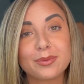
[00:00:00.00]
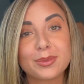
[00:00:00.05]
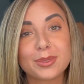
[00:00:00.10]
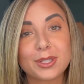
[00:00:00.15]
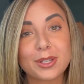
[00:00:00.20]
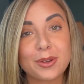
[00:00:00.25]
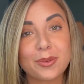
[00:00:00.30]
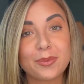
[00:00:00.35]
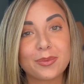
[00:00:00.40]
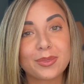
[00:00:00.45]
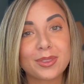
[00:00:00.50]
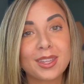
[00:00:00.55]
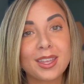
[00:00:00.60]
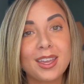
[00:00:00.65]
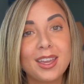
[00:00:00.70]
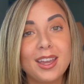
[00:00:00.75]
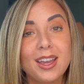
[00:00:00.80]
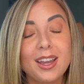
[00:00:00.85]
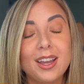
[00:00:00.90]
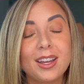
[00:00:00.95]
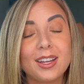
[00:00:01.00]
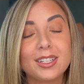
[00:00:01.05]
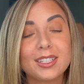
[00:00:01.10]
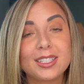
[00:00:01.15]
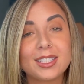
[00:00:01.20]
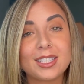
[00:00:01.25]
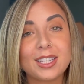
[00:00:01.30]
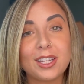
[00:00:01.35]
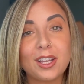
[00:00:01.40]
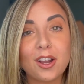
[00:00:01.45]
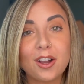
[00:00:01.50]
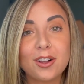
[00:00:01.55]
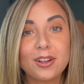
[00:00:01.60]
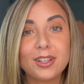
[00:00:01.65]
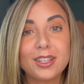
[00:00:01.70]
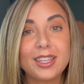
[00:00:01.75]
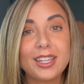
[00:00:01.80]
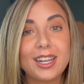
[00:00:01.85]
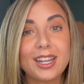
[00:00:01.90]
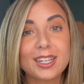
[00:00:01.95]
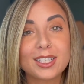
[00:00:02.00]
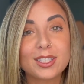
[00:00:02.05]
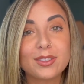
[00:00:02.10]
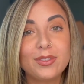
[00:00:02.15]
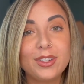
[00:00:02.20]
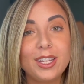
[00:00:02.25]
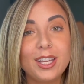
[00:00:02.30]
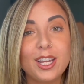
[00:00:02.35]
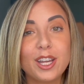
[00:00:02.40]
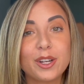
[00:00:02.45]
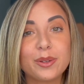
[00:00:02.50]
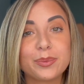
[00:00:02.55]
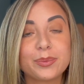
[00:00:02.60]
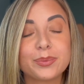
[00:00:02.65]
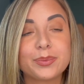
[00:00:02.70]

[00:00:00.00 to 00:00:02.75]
So see y'all in the next video.